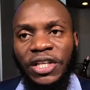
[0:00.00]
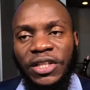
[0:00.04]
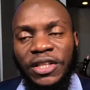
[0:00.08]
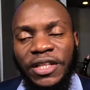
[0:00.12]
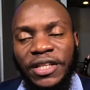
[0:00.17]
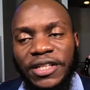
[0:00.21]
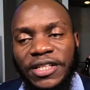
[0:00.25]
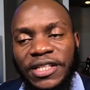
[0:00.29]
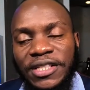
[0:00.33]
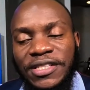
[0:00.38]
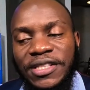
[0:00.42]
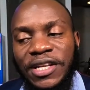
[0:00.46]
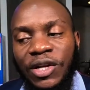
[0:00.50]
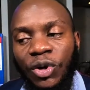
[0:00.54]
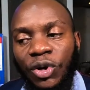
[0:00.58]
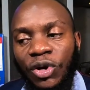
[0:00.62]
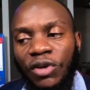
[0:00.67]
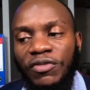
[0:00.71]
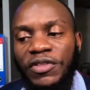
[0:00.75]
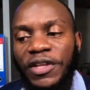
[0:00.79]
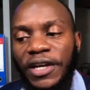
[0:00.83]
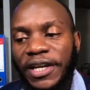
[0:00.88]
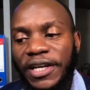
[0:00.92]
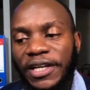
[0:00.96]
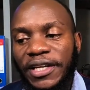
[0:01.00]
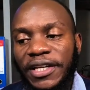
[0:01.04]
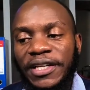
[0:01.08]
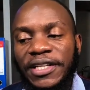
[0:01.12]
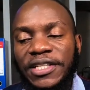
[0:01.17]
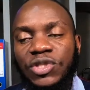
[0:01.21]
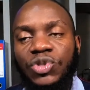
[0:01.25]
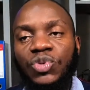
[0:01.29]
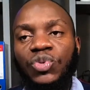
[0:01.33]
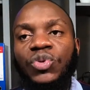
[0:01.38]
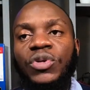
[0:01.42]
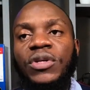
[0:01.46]
it's the role of the
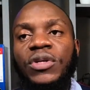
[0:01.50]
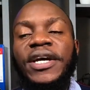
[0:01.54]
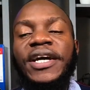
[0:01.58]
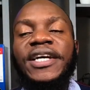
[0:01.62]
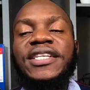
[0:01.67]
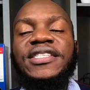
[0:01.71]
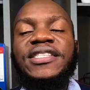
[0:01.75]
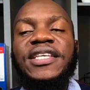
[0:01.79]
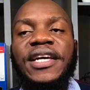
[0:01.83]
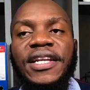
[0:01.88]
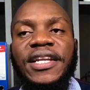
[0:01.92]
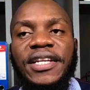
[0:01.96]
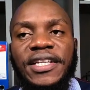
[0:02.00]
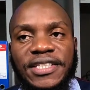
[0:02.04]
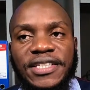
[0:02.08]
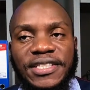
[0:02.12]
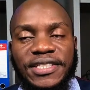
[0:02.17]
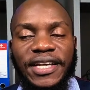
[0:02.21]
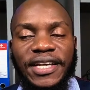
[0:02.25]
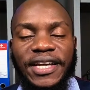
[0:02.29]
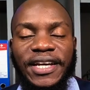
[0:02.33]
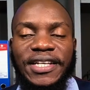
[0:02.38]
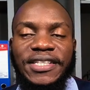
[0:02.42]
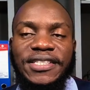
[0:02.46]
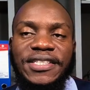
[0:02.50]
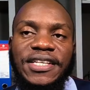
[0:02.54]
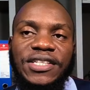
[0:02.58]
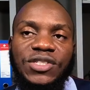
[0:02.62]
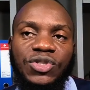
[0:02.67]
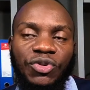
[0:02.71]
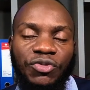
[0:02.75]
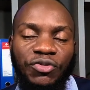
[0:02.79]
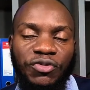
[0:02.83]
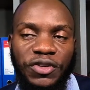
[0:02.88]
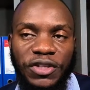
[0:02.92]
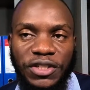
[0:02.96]
kidneys to excrete excess
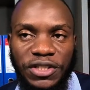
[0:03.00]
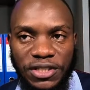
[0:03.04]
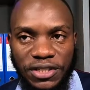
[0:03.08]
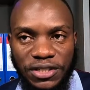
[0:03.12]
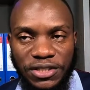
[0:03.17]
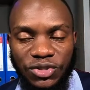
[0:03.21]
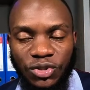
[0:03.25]
of it.